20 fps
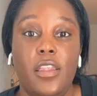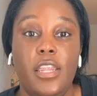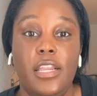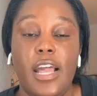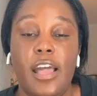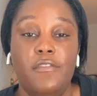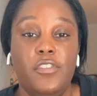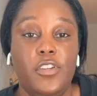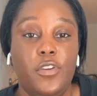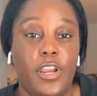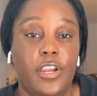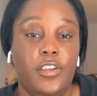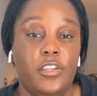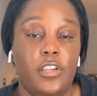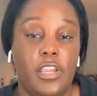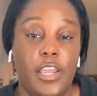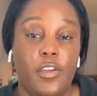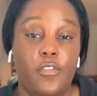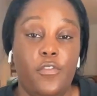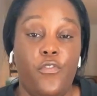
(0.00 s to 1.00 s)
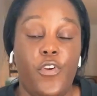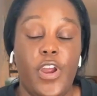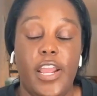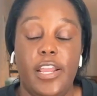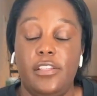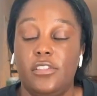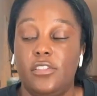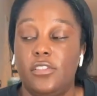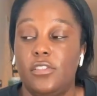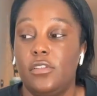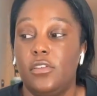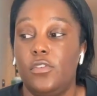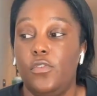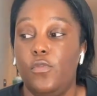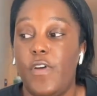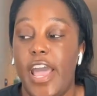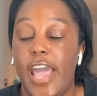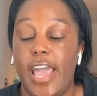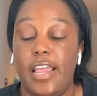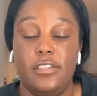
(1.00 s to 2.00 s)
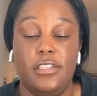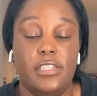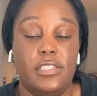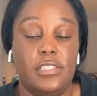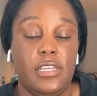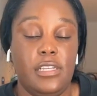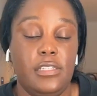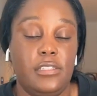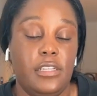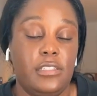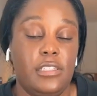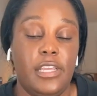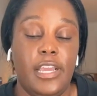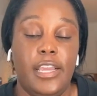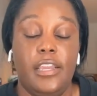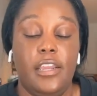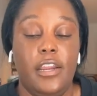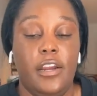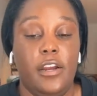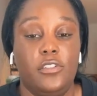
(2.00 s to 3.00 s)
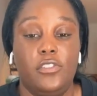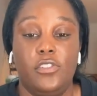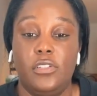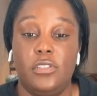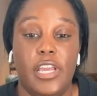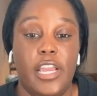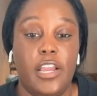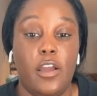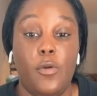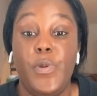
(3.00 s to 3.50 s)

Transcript: Like I've donated to mm-hmm. like friends who've had diseases. Like here's just like or